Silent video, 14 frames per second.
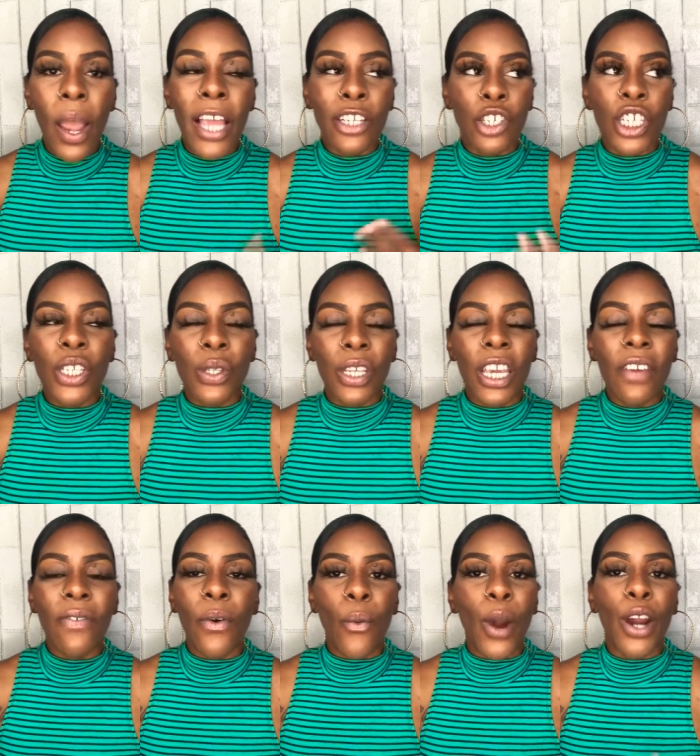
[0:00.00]
and just
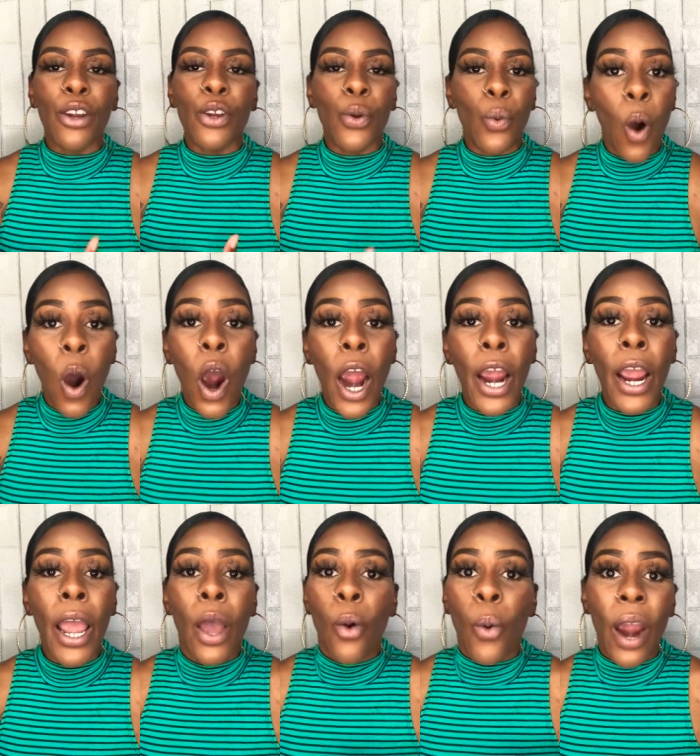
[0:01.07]
even where you are
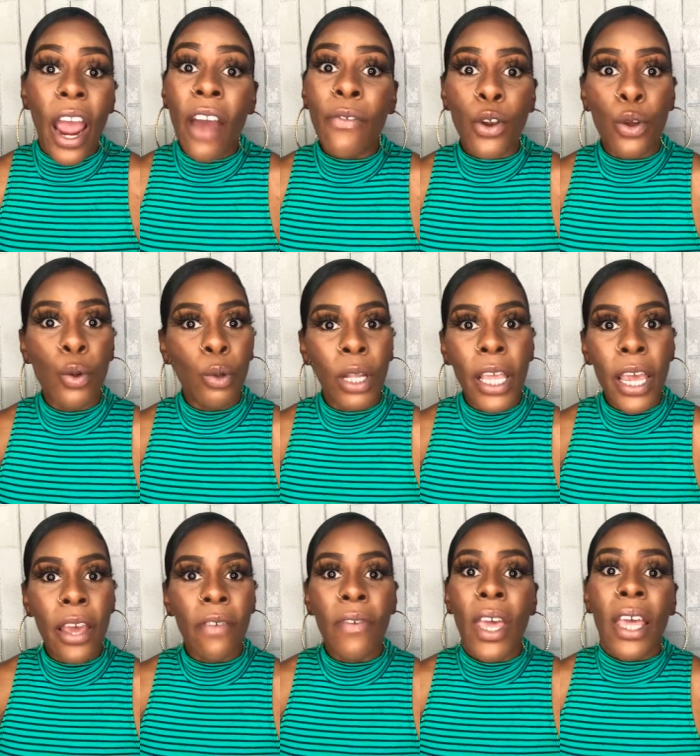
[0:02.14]
wherever you
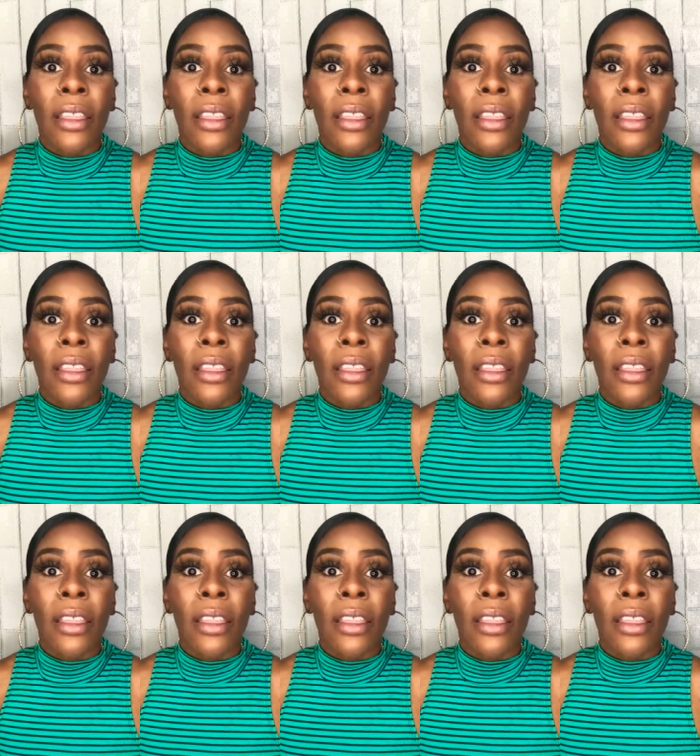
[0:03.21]
live